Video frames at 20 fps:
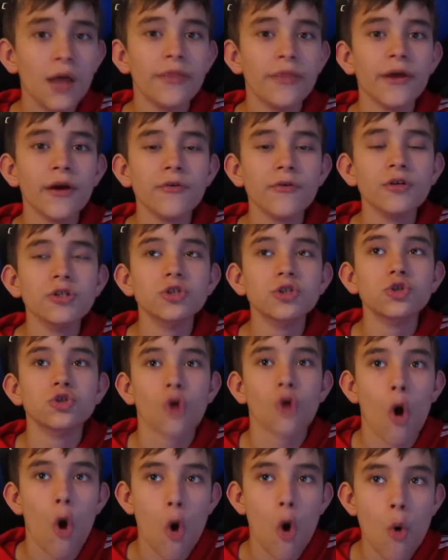There is
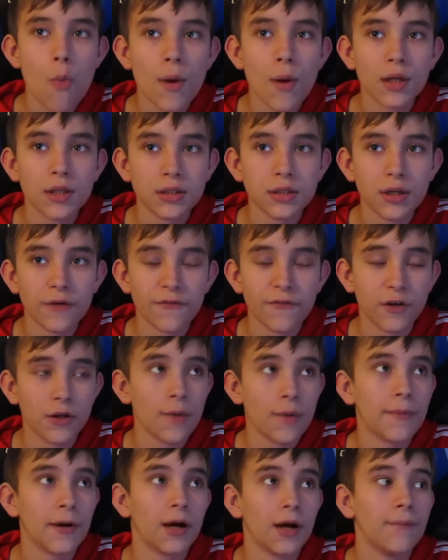so many
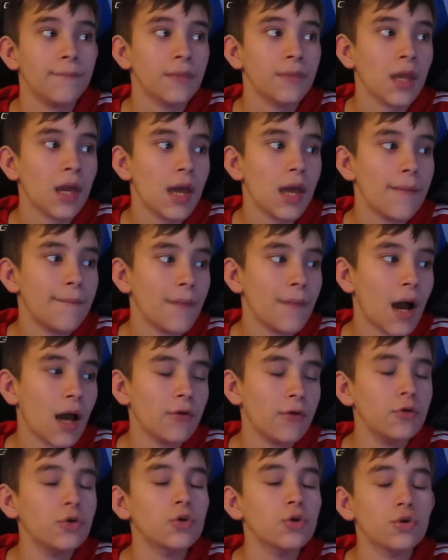different, but
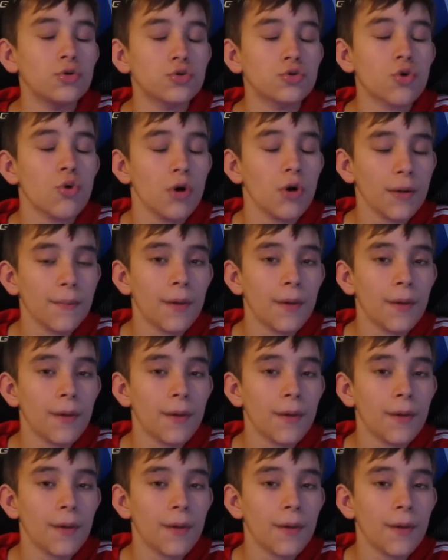you can use cork